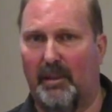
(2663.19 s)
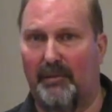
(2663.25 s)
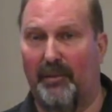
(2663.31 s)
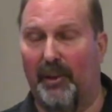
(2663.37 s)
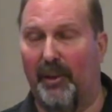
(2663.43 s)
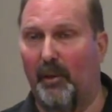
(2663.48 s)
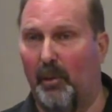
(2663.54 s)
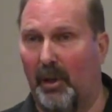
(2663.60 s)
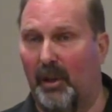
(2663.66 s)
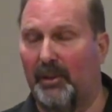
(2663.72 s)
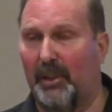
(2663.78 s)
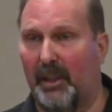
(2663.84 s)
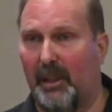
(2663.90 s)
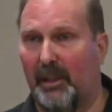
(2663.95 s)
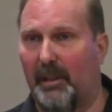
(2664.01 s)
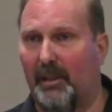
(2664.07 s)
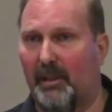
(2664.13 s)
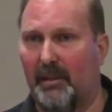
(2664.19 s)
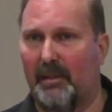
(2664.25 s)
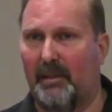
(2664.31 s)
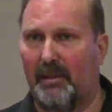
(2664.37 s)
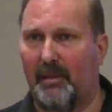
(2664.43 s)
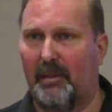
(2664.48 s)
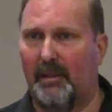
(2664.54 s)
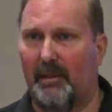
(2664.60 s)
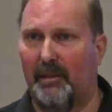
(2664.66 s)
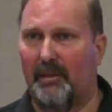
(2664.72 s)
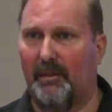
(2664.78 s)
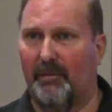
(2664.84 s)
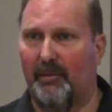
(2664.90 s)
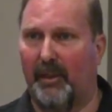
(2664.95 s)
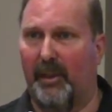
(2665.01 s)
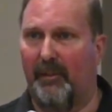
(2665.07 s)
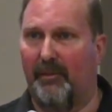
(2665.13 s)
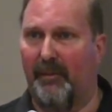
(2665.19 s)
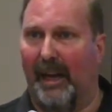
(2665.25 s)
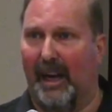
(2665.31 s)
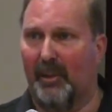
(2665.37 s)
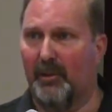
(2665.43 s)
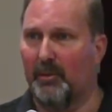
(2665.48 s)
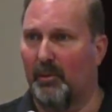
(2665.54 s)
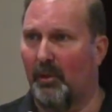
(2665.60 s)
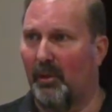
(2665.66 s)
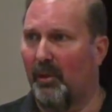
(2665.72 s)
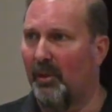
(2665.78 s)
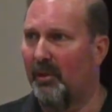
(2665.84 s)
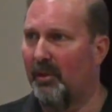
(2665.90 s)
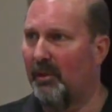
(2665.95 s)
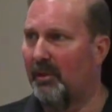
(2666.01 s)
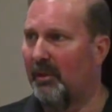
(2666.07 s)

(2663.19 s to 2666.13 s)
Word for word: Very well done. Very factual.